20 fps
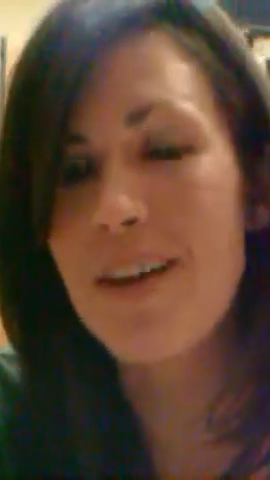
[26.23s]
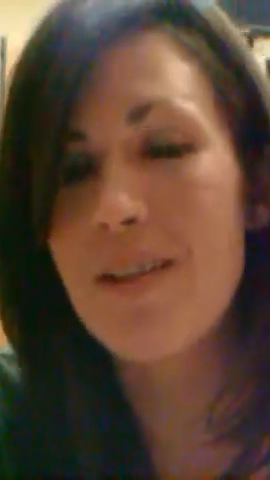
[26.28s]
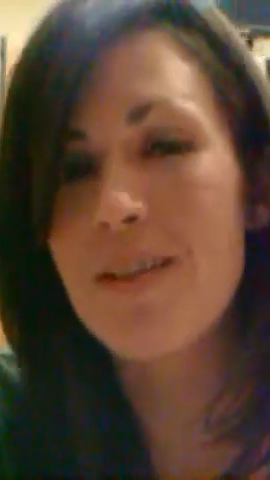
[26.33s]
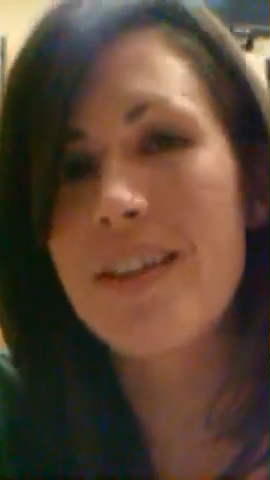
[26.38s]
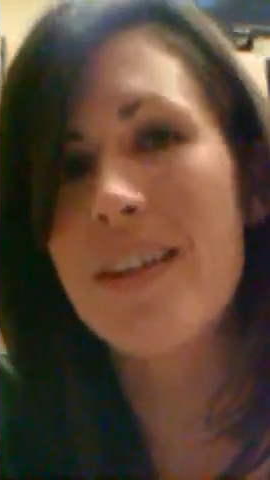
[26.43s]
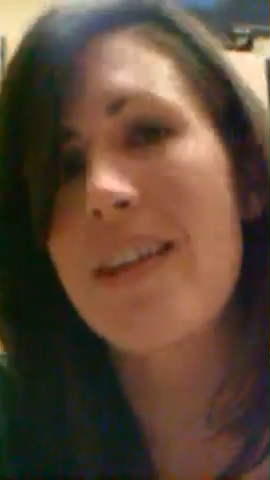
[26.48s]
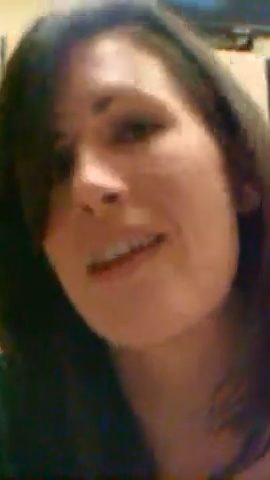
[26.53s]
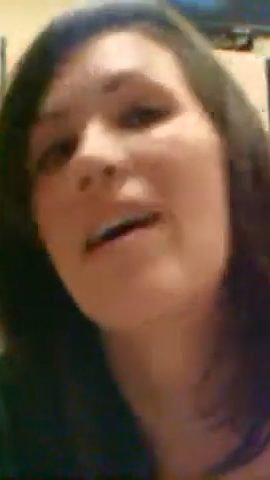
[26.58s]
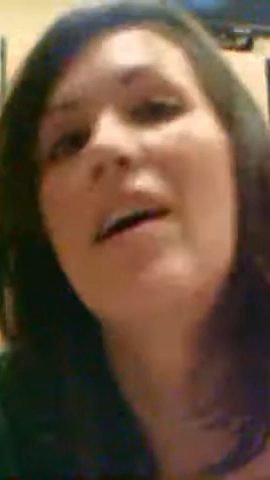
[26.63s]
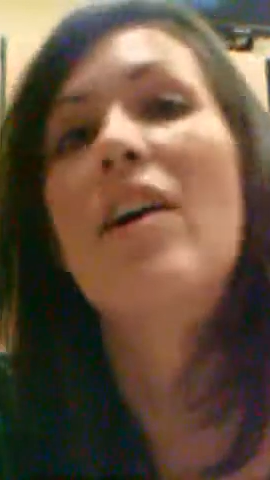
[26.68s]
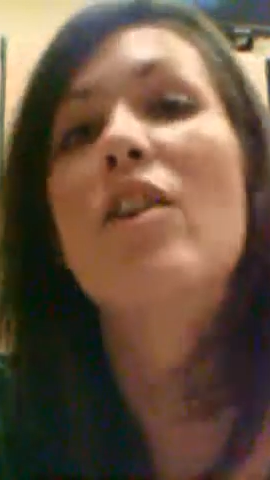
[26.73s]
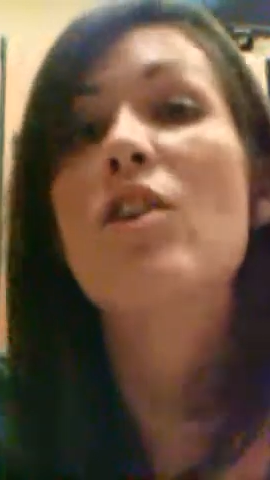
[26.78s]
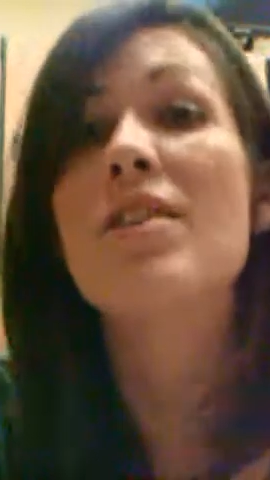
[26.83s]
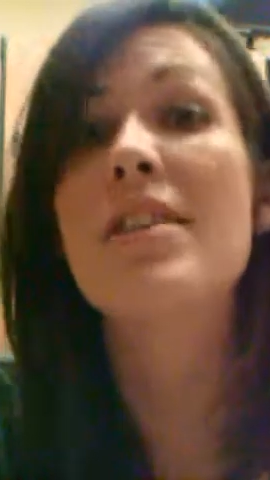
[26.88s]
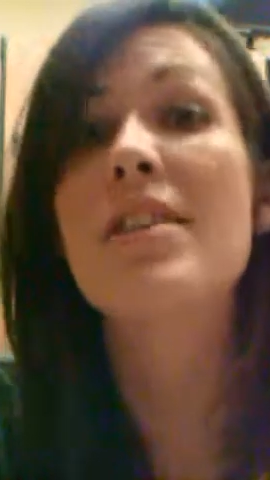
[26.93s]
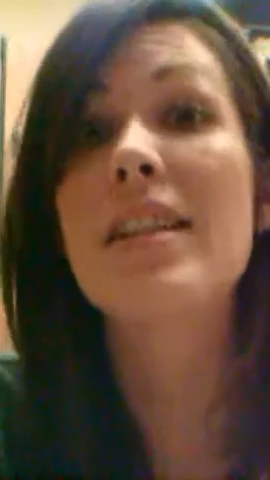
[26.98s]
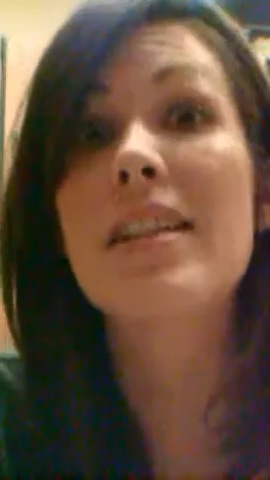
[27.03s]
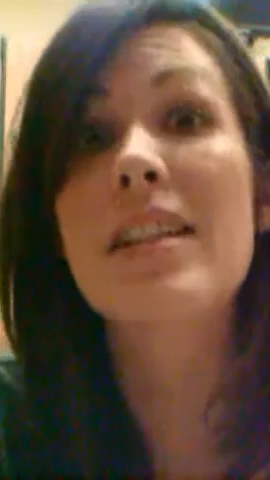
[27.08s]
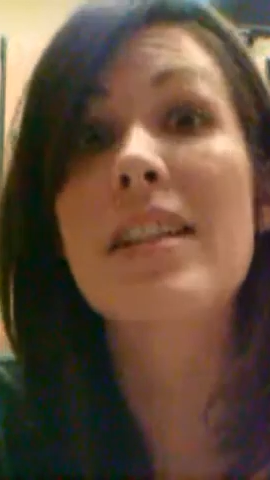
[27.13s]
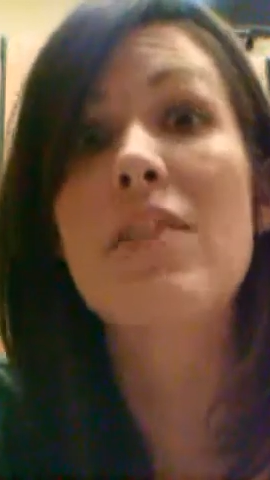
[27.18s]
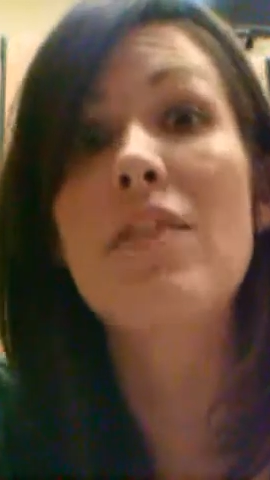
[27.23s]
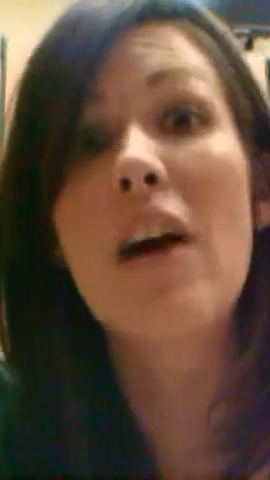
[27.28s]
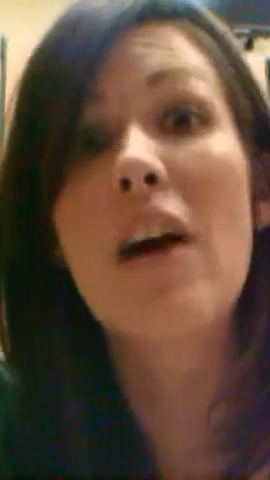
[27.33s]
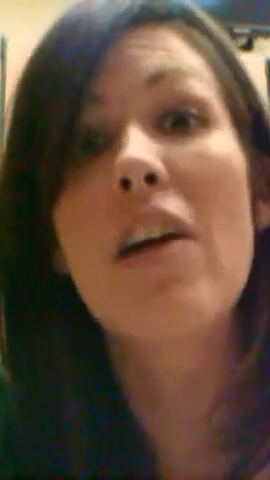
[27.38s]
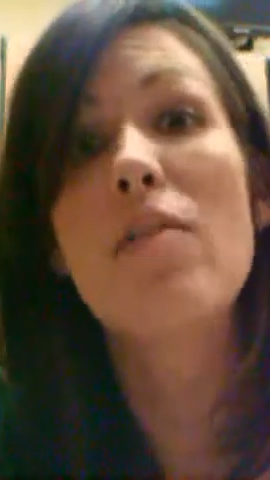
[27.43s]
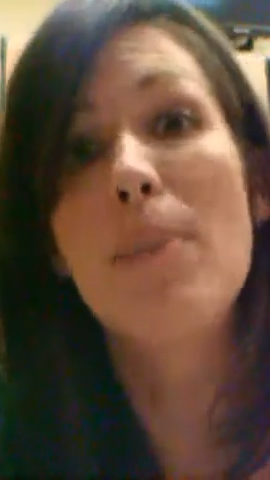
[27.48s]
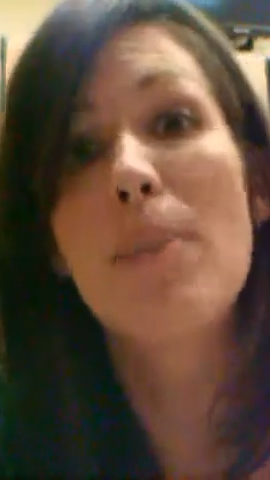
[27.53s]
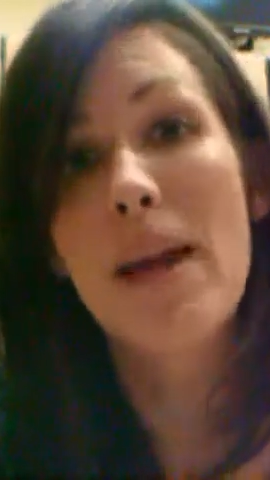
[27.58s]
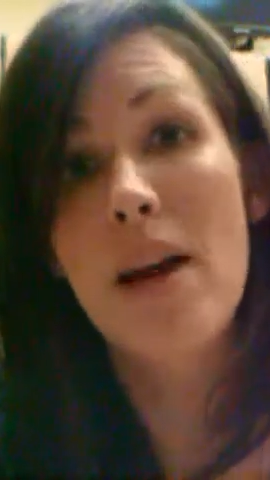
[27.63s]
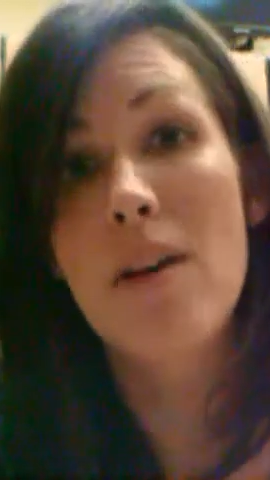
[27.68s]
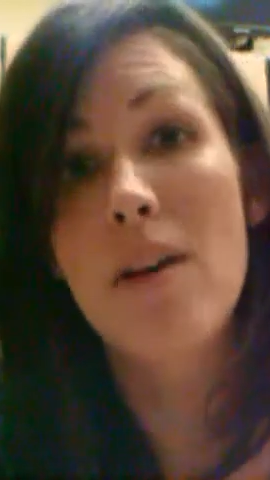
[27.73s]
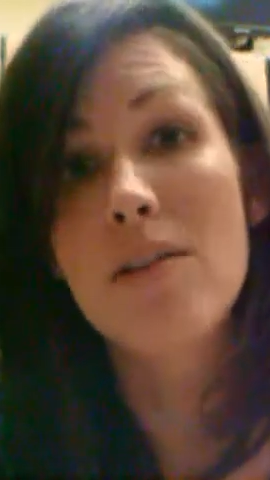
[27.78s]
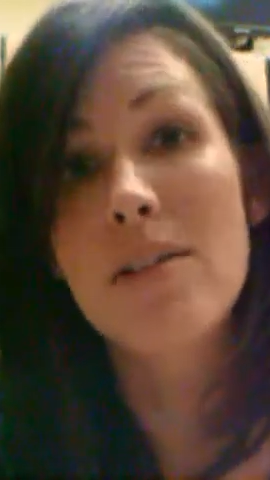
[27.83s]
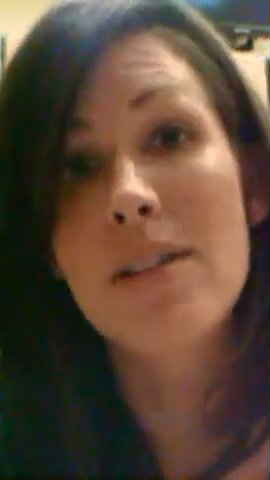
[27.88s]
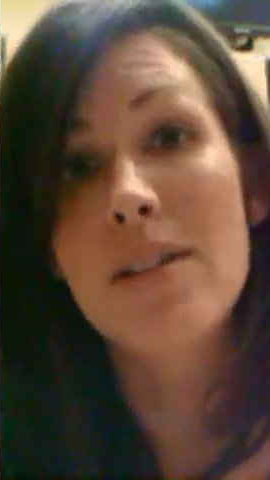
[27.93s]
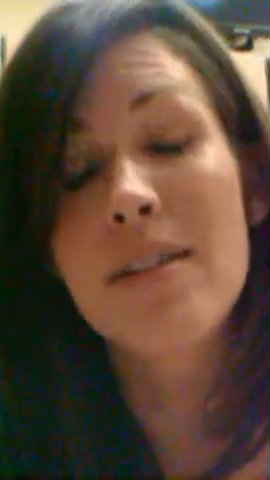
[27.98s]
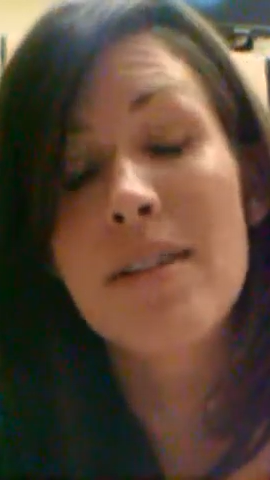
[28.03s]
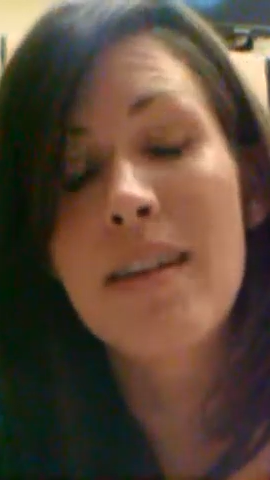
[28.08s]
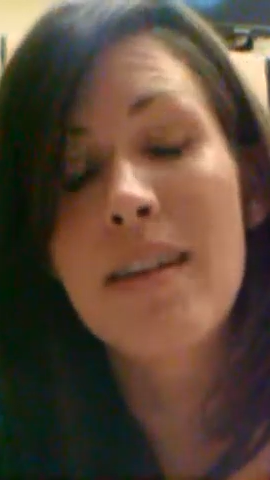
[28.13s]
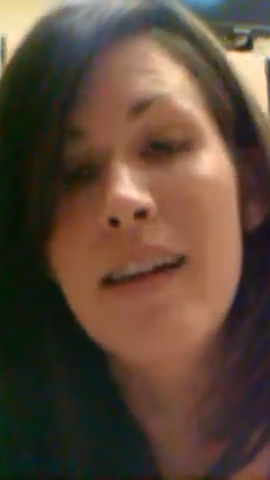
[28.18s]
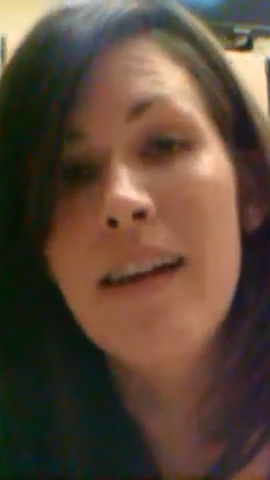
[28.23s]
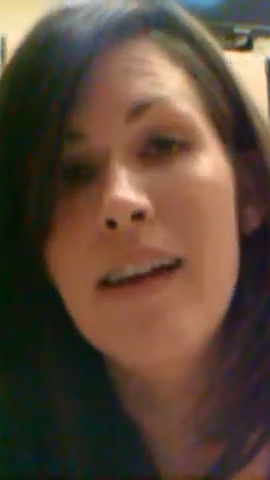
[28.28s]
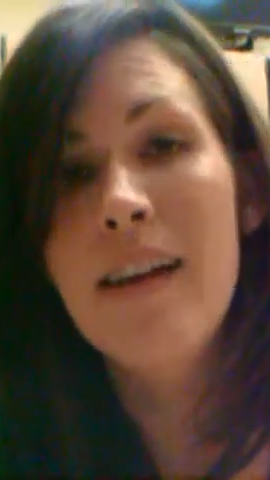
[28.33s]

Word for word: I was 165 pounds.